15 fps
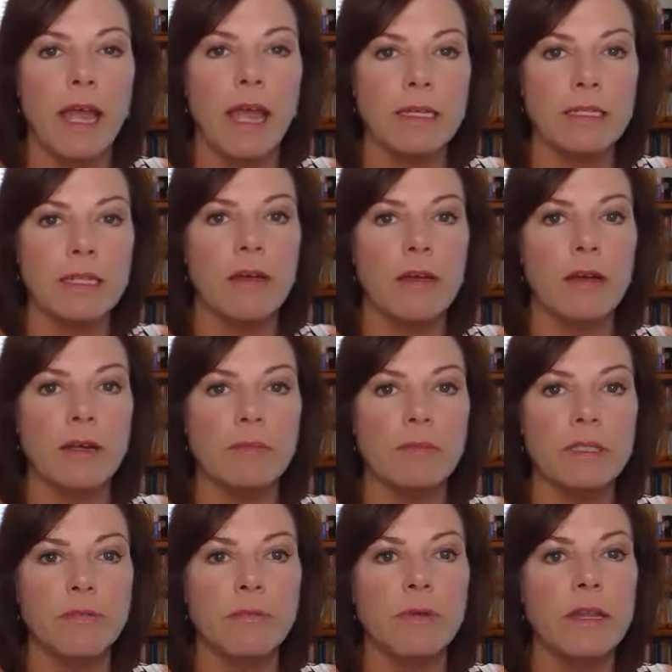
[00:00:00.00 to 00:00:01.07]
at
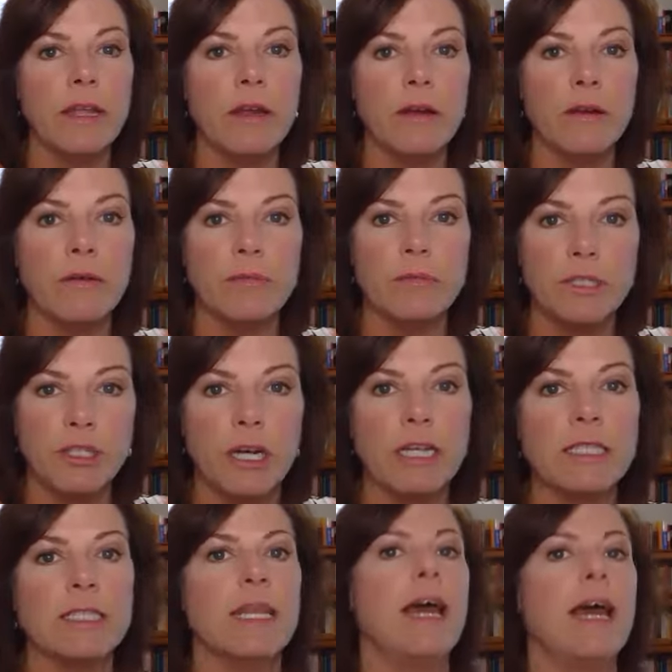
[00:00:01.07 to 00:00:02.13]
times when they're
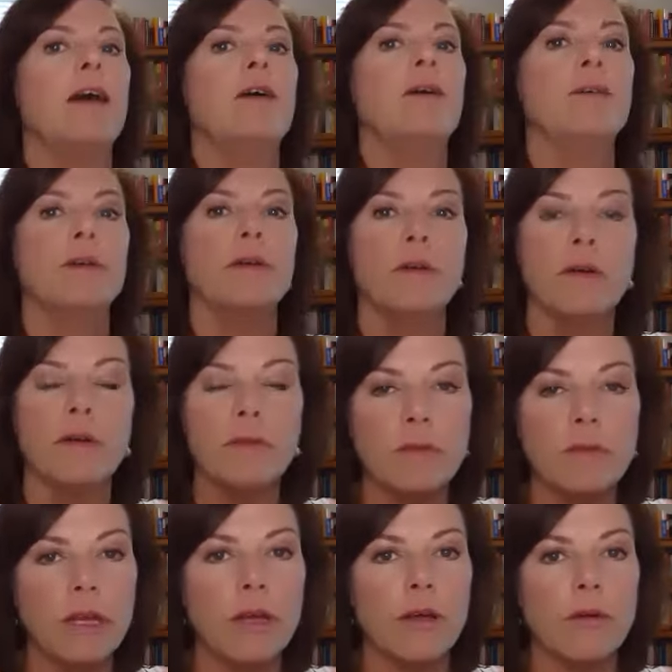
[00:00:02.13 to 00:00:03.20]
stressed out, or,
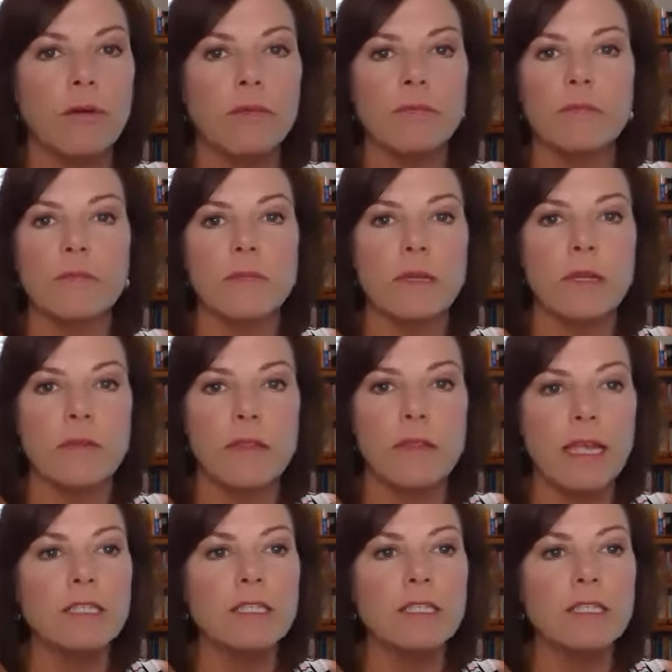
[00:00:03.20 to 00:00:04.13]
you know, things.